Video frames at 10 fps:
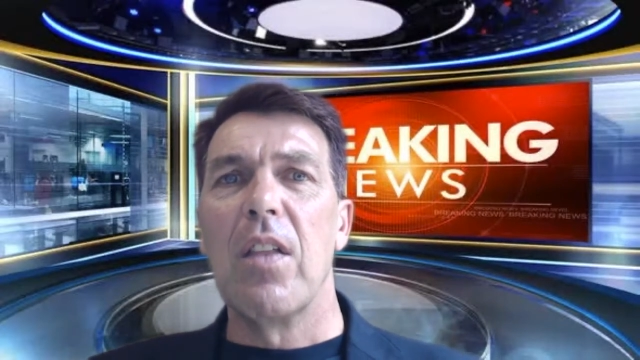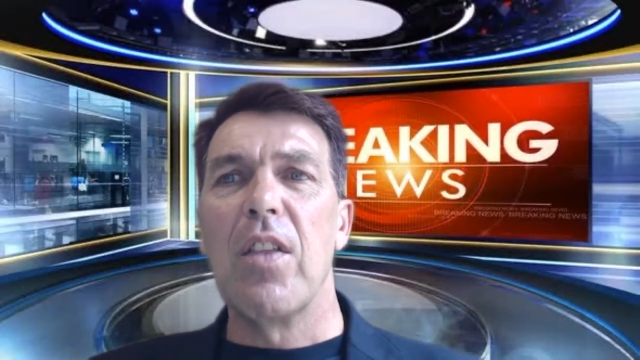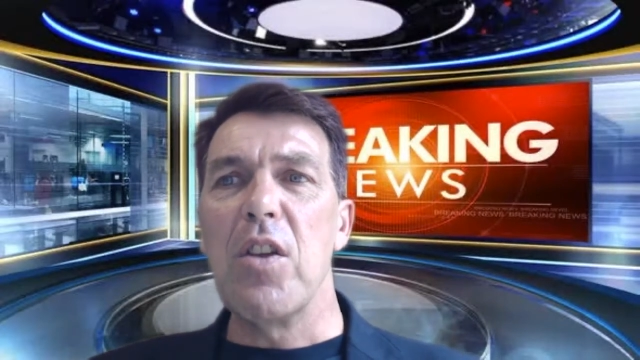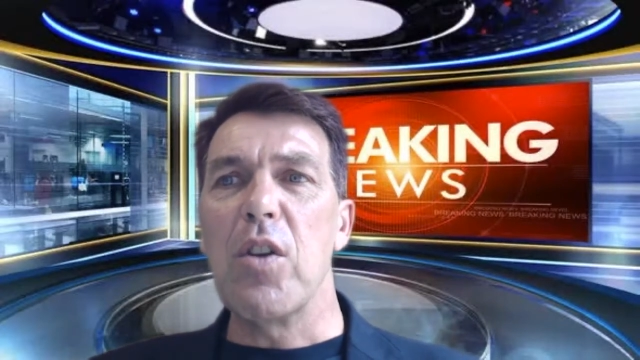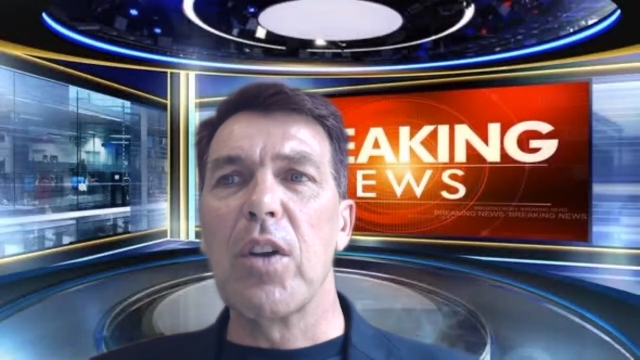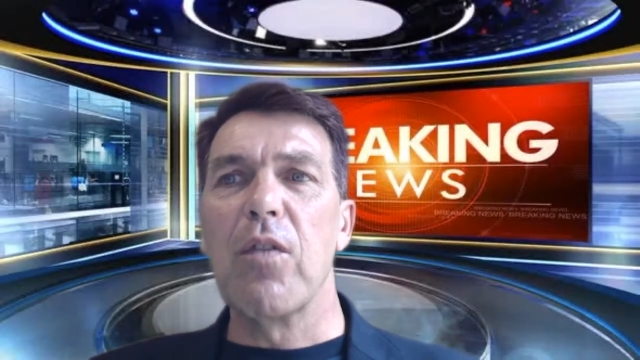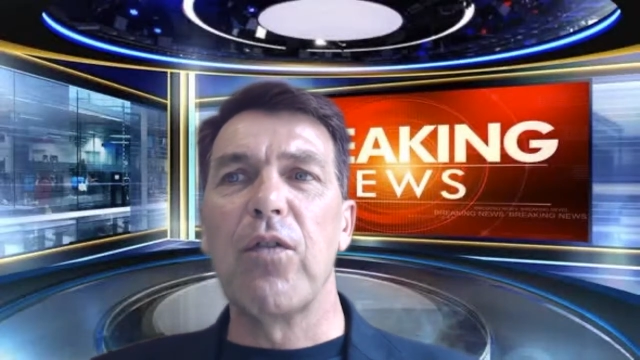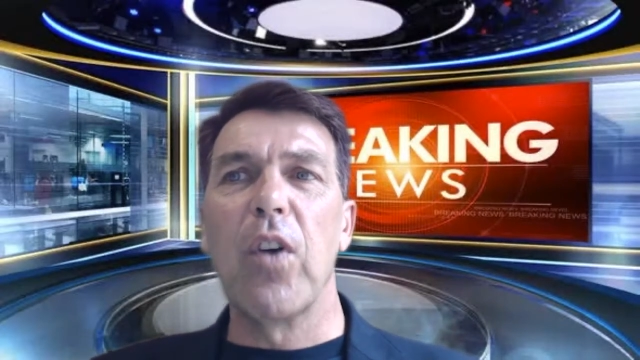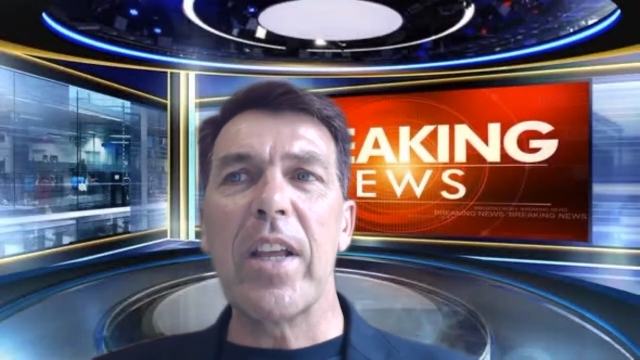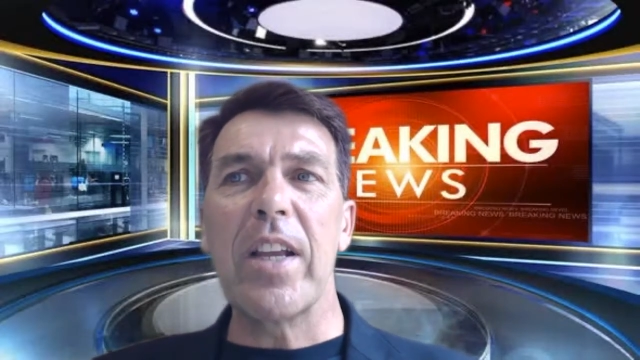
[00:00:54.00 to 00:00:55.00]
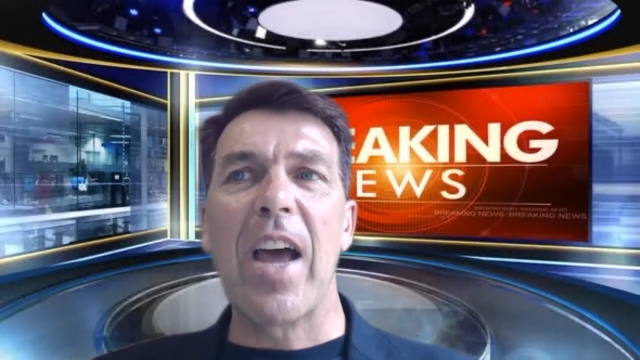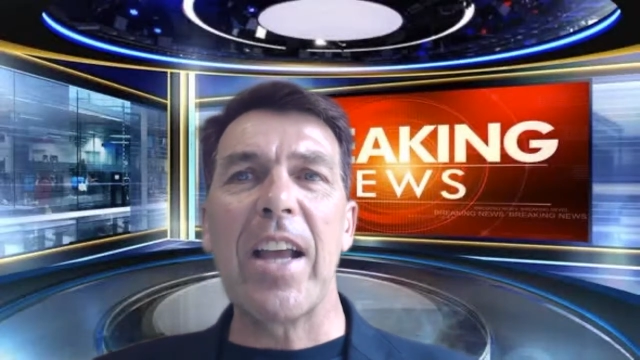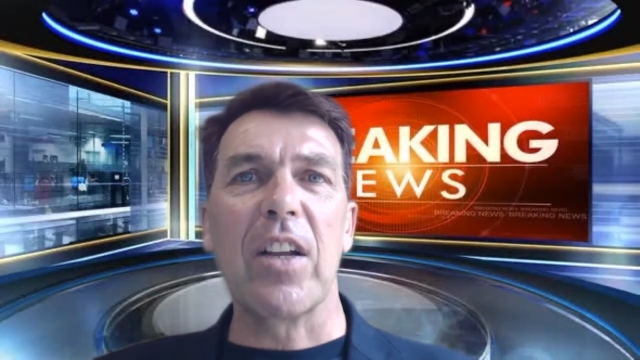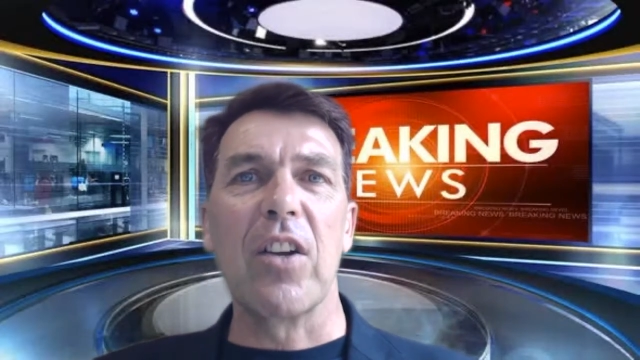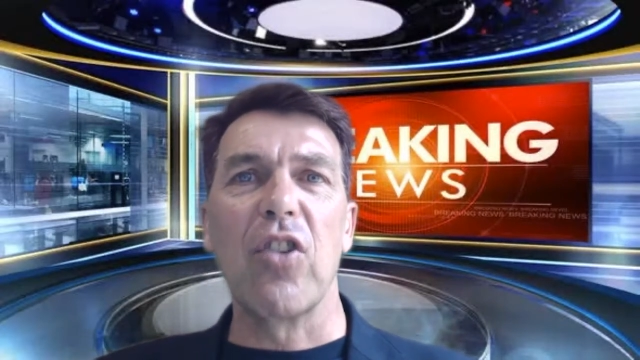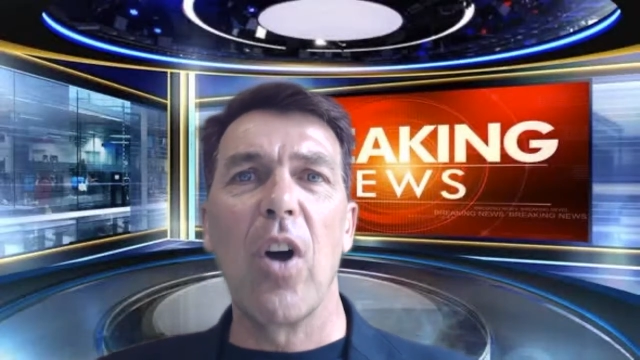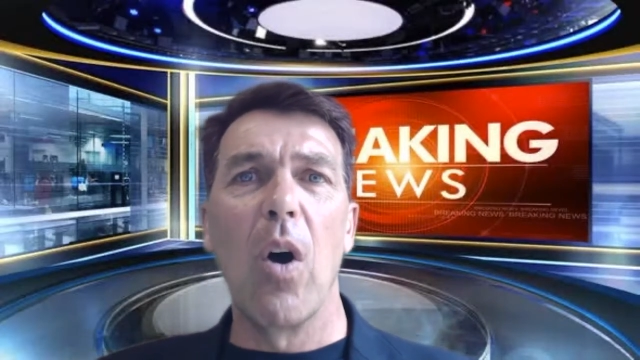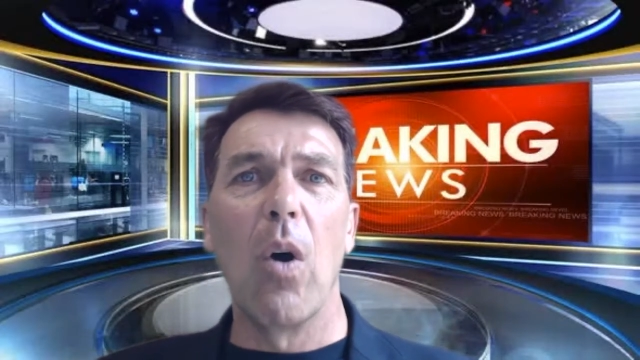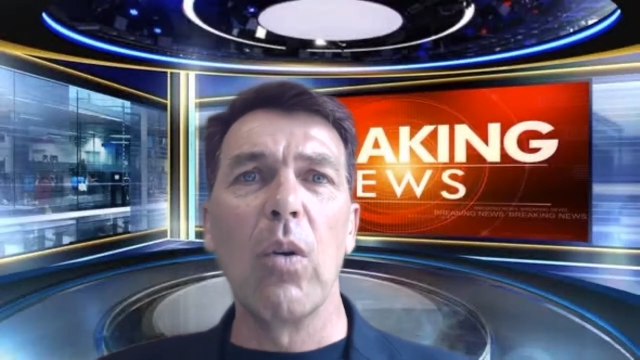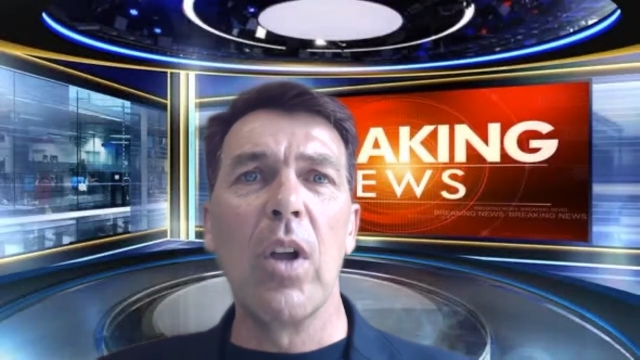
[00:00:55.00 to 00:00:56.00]
that you can fully take
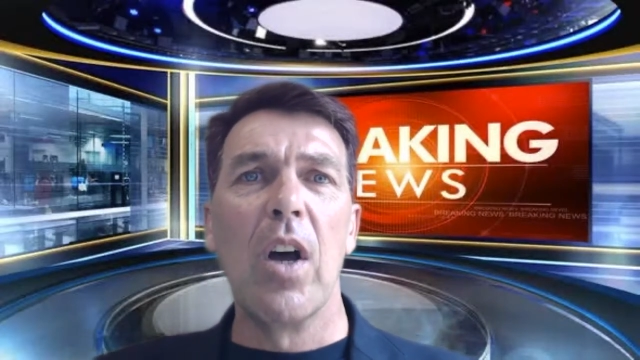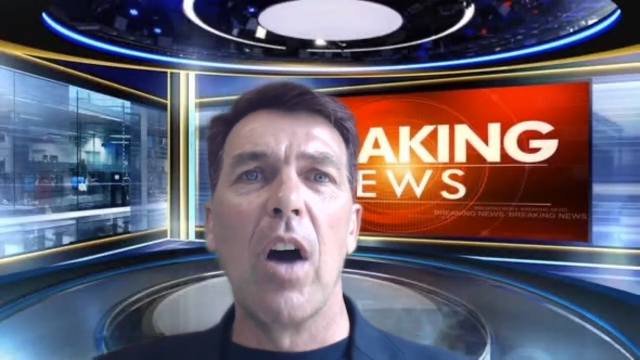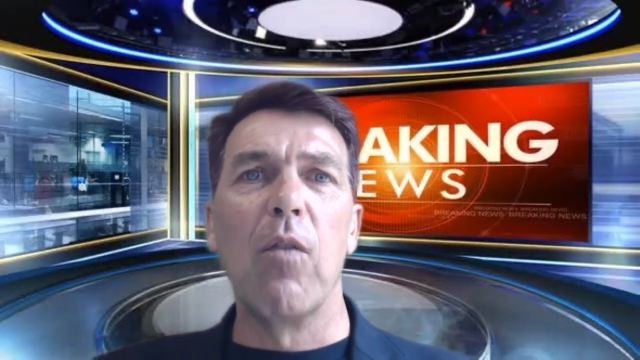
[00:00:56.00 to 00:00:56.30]
control